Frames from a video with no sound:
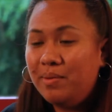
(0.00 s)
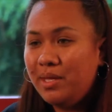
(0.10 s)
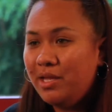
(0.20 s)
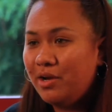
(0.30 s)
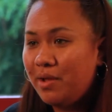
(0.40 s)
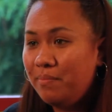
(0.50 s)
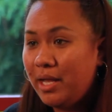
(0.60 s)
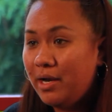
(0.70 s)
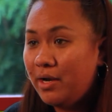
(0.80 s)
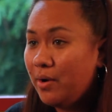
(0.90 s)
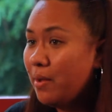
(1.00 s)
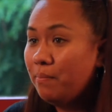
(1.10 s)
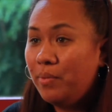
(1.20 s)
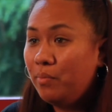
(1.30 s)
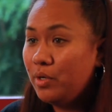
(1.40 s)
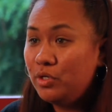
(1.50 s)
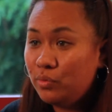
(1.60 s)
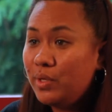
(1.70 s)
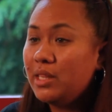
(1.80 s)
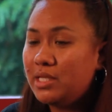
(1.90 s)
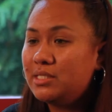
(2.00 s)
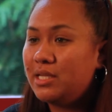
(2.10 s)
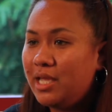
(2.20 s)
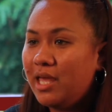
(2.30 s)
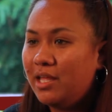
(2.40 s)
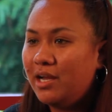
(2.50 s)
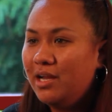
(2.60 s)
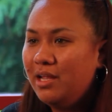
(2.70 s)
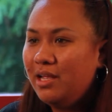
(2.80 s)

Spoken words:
be your competitor, but we're doing this together,